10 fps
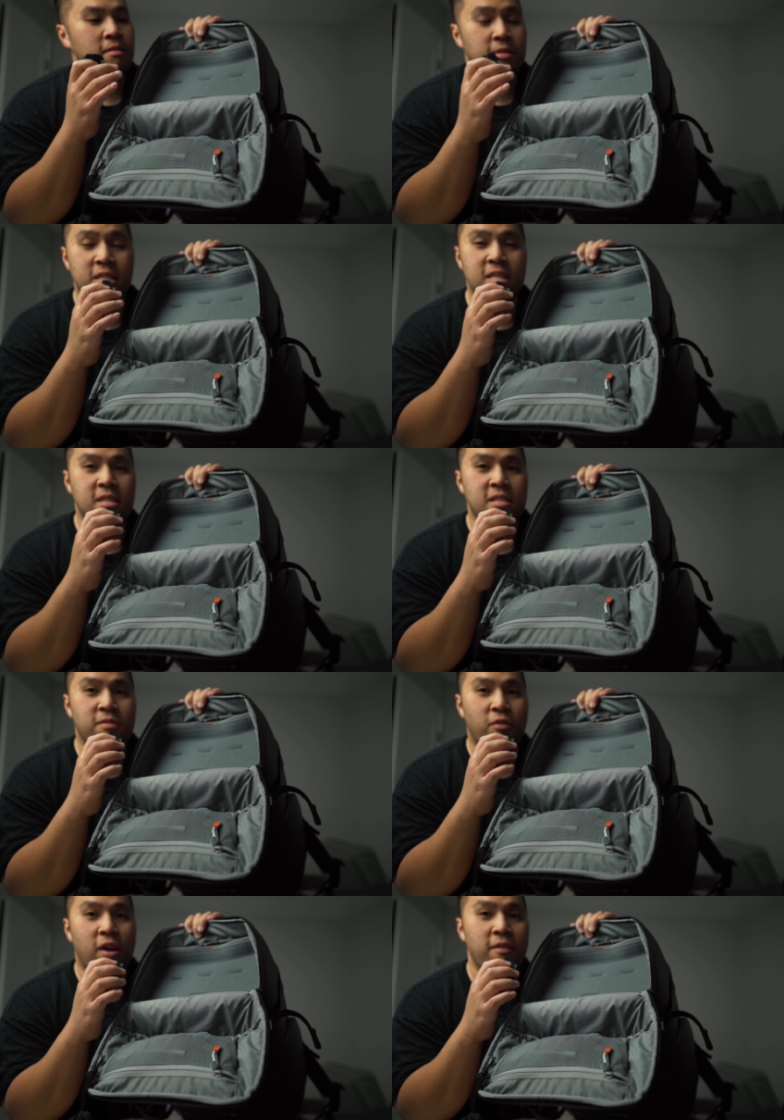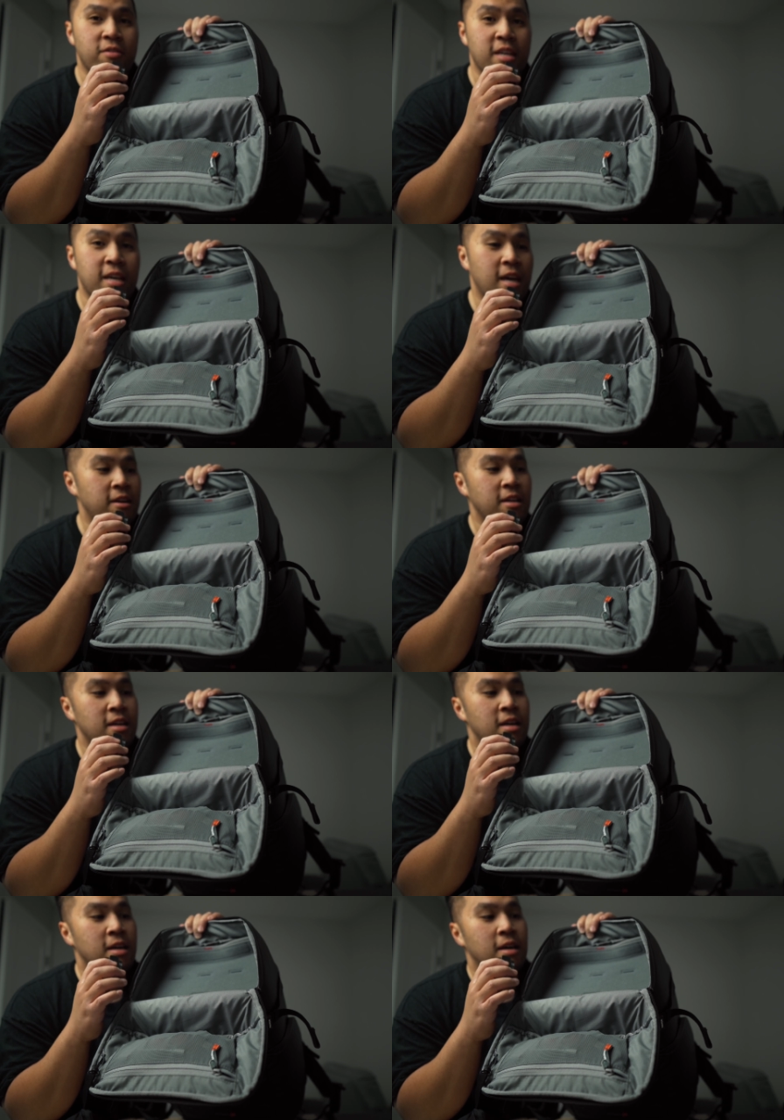since this is for everyday carry,
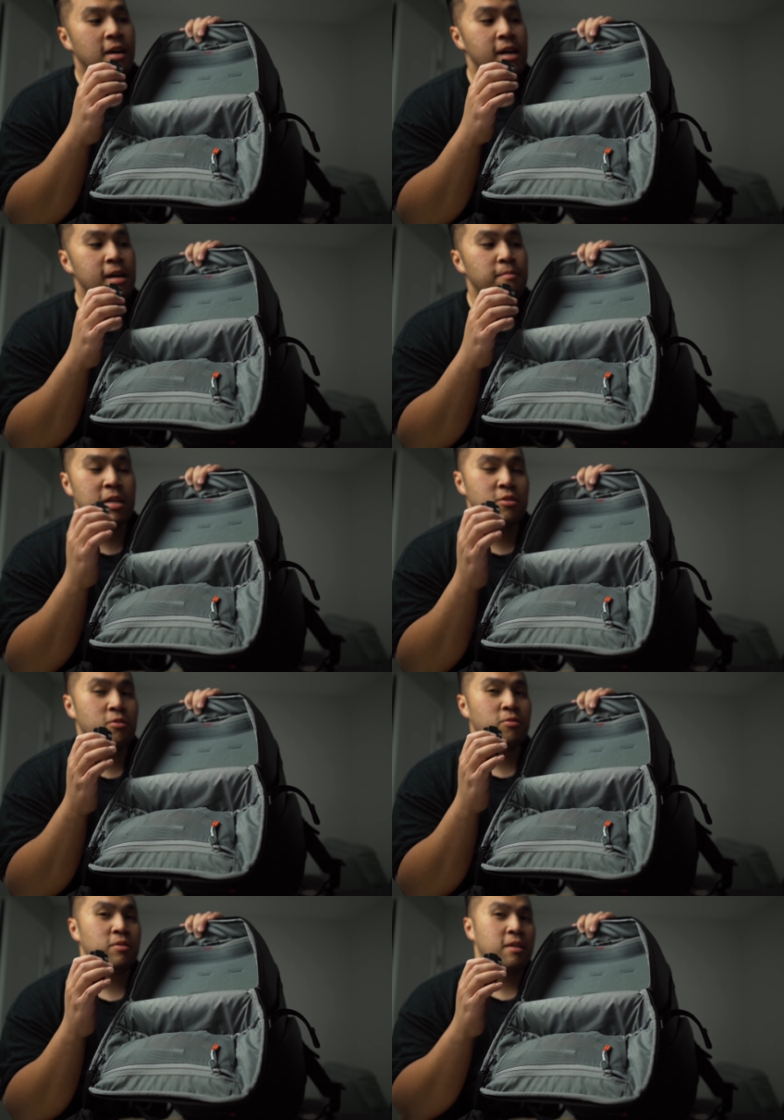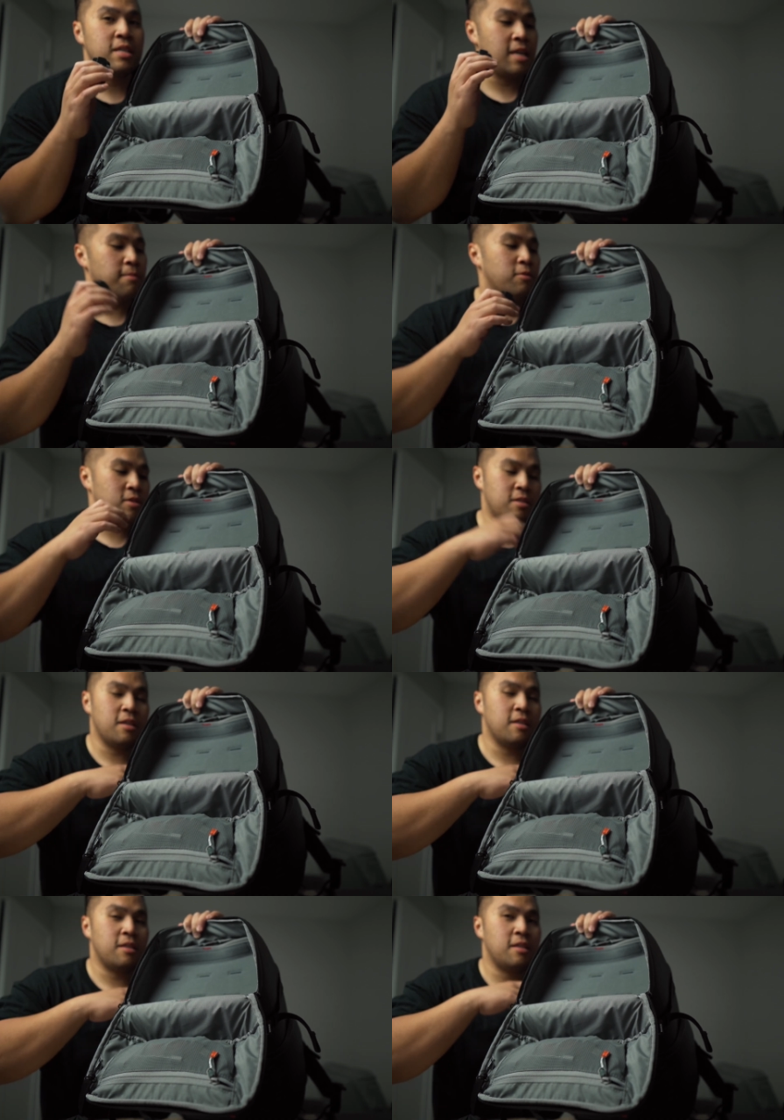my drone is able to
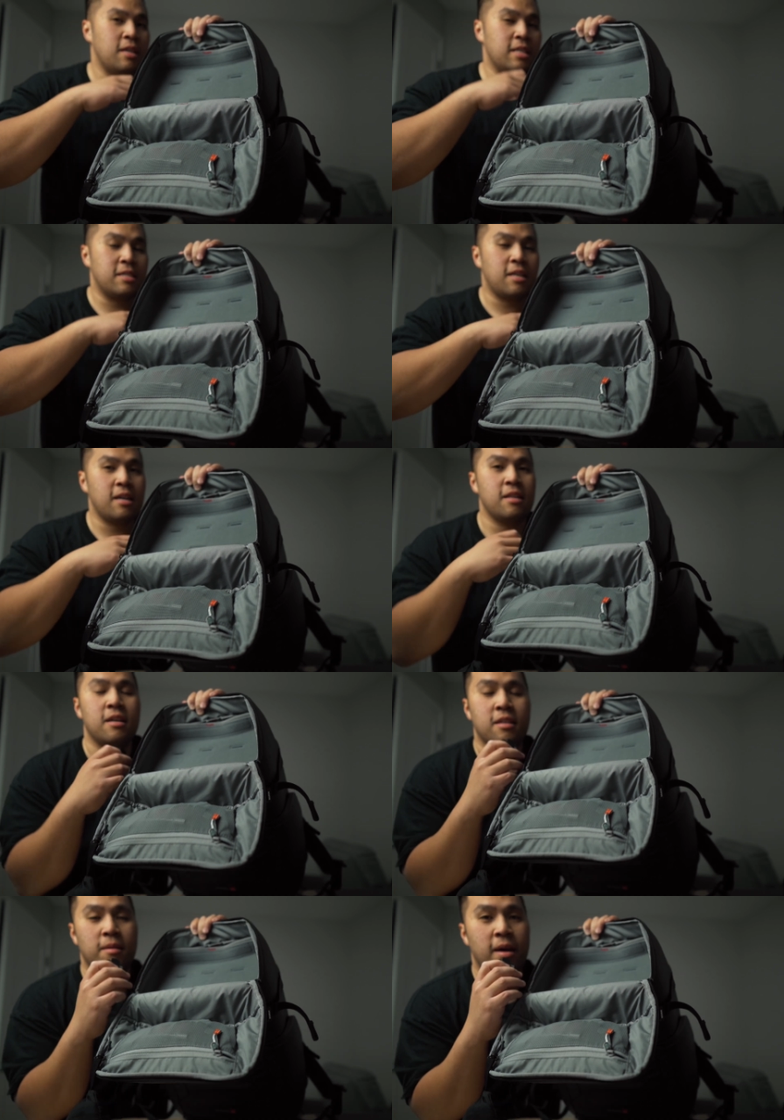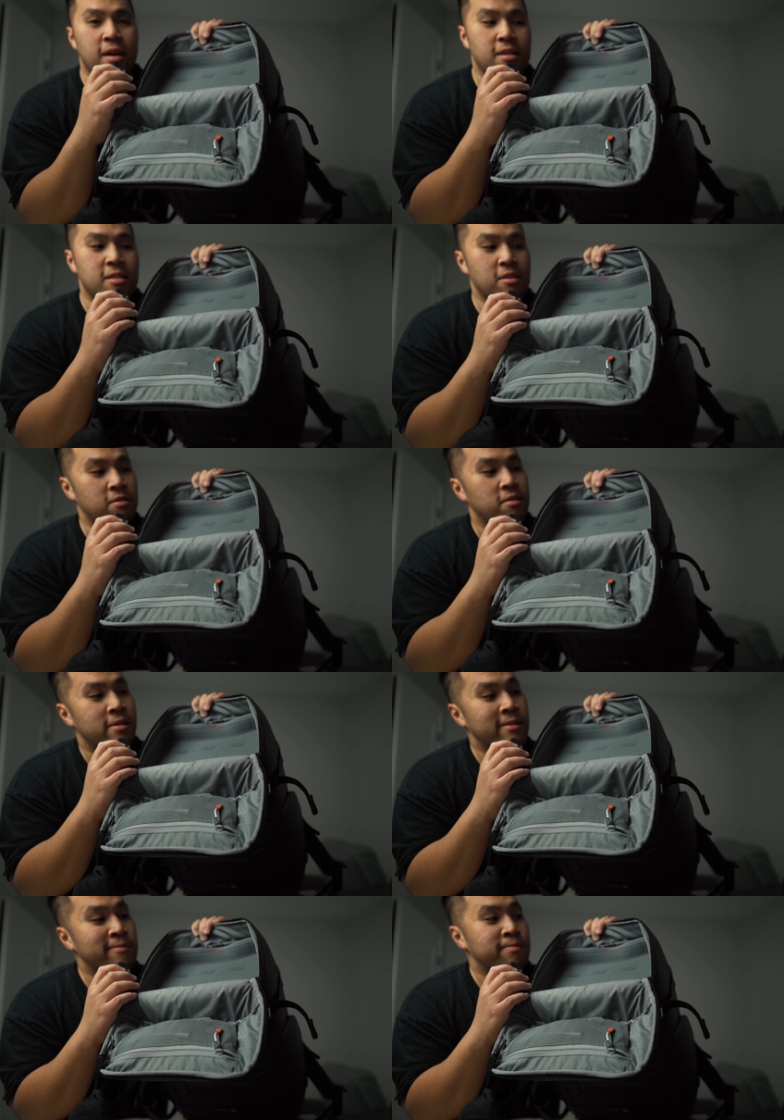sit inside the bag. So,
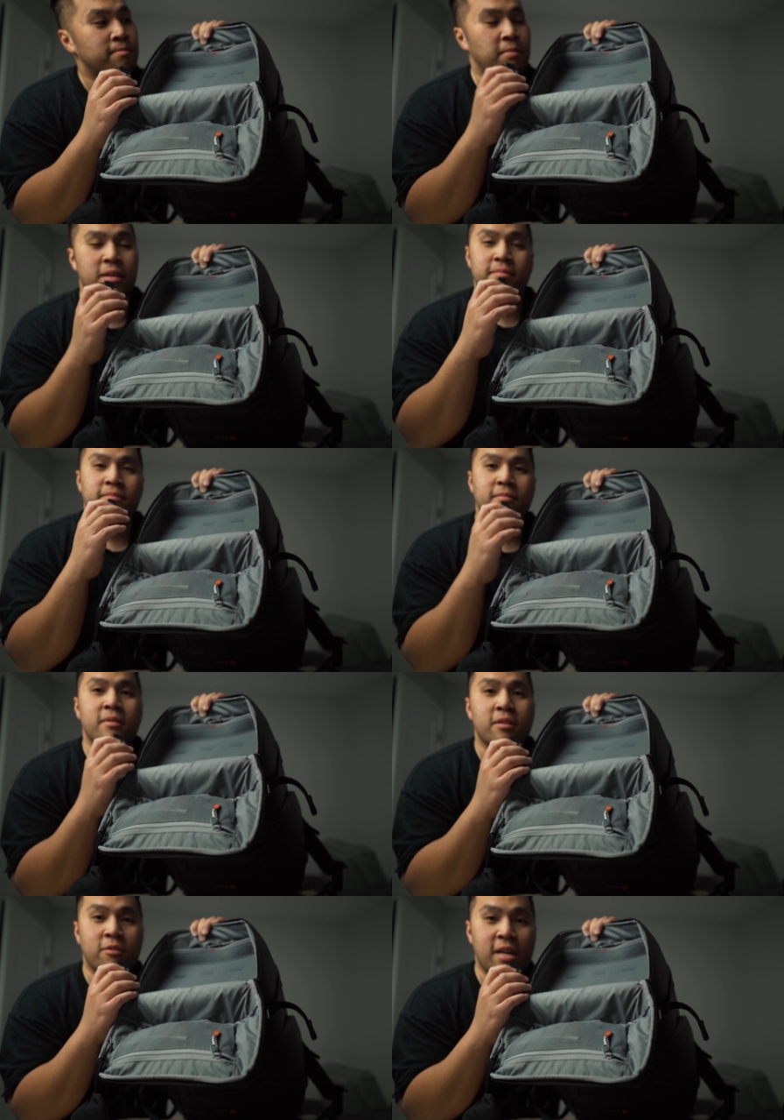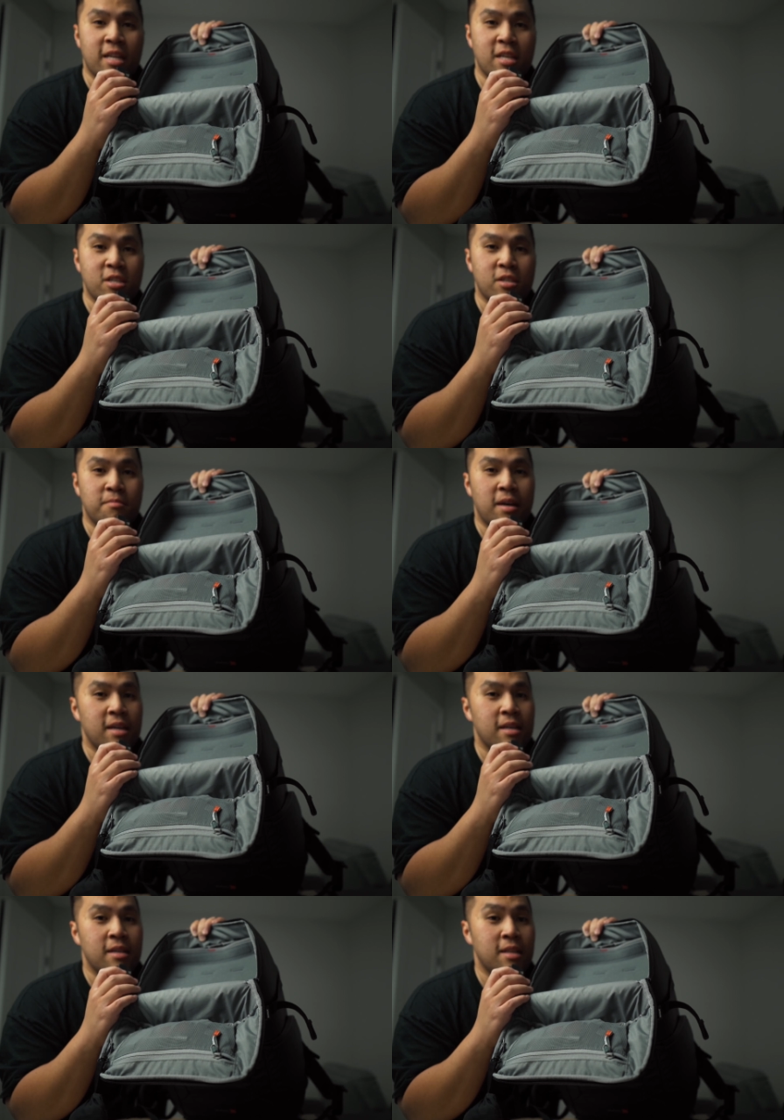but great addition
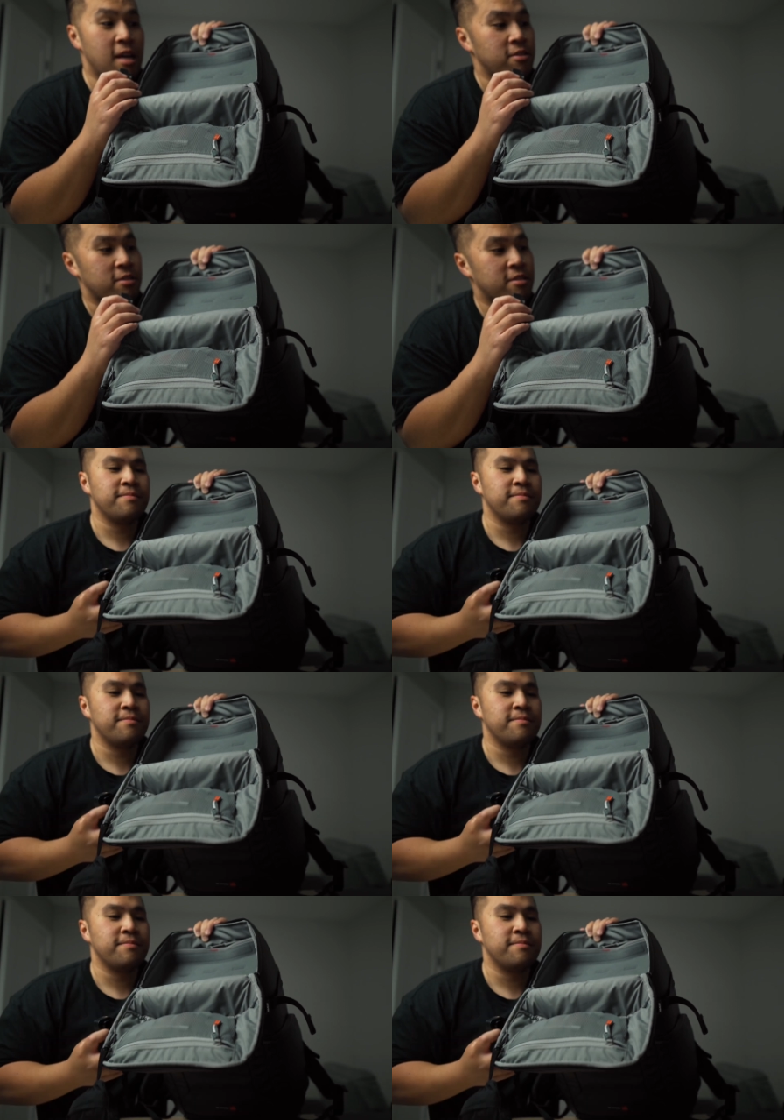by Nanuk.